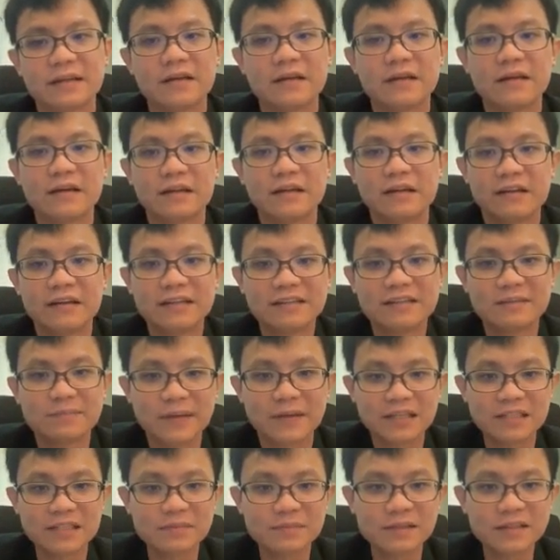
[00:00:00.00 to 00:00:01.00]
it.
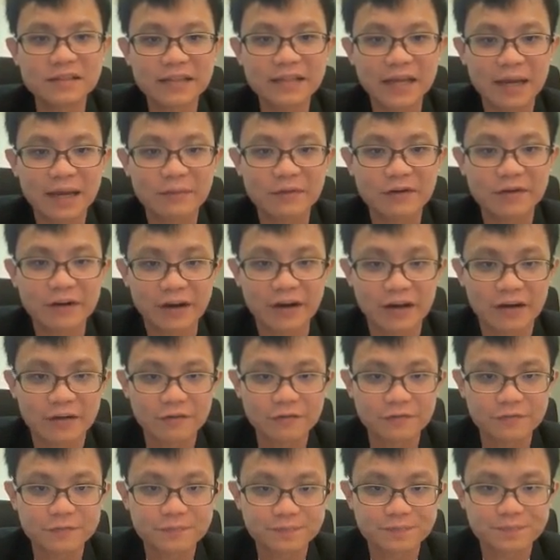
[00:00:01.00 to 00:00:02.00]
Displacement time
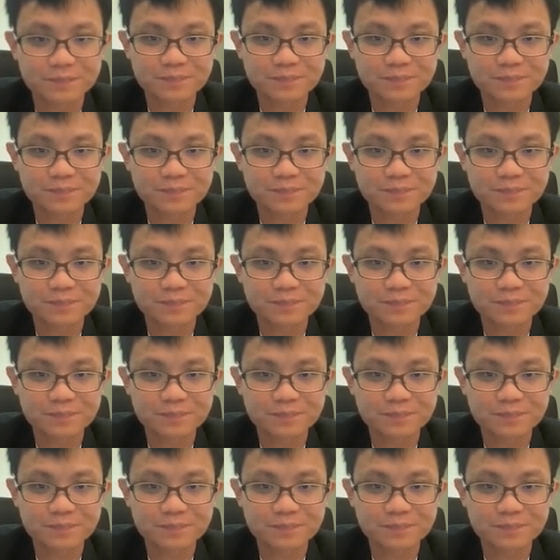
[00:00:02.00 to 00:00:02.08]
graph,